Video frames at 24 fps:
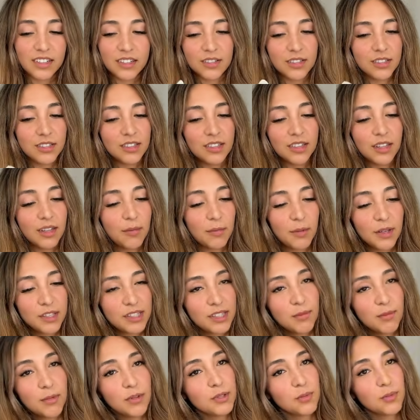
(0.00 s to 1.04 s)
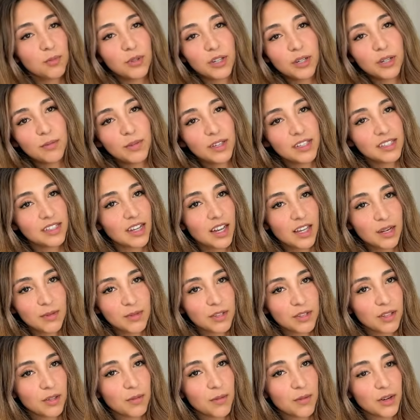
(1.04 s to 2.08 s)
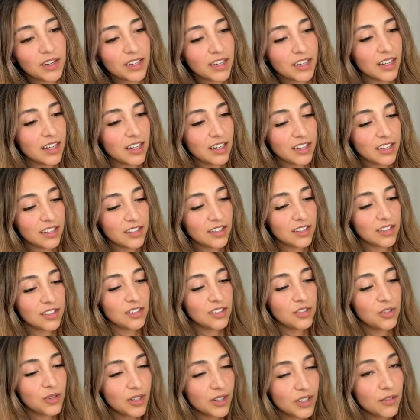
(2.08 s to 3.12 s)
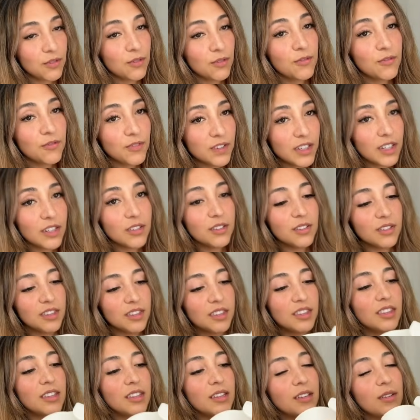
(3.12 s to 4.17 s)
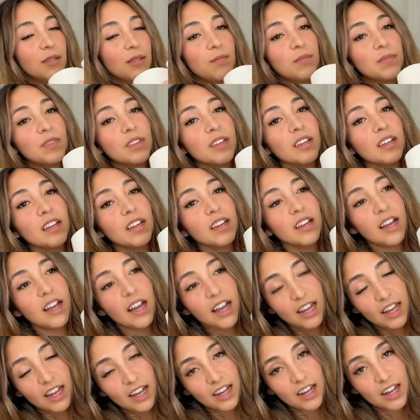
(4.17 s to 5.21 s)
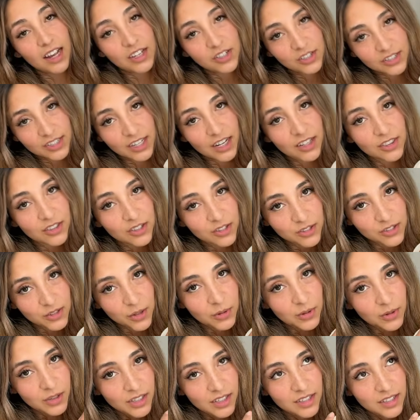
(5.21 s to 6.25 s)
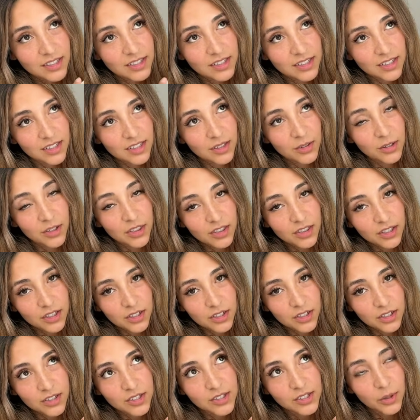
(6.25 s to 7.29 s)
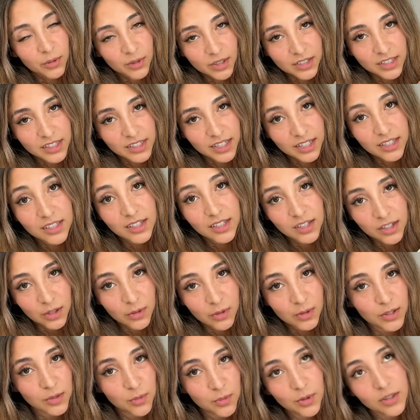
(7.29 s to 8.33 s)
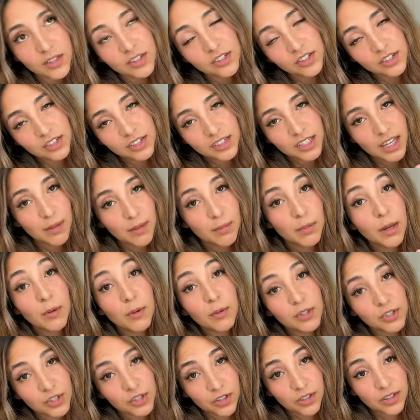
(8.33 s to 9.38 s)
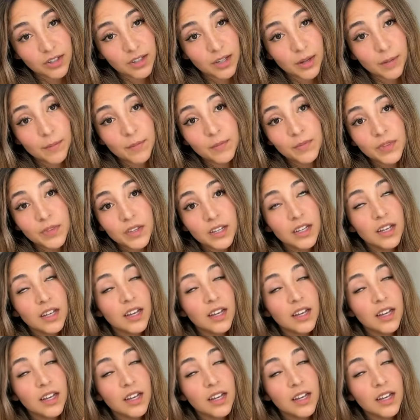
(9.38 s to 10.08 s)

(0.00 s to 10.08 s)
It's the most premium items on the market, and you can feel the I just had the Sony's, the Sony 6, the newest ones. It just came out. I returned them.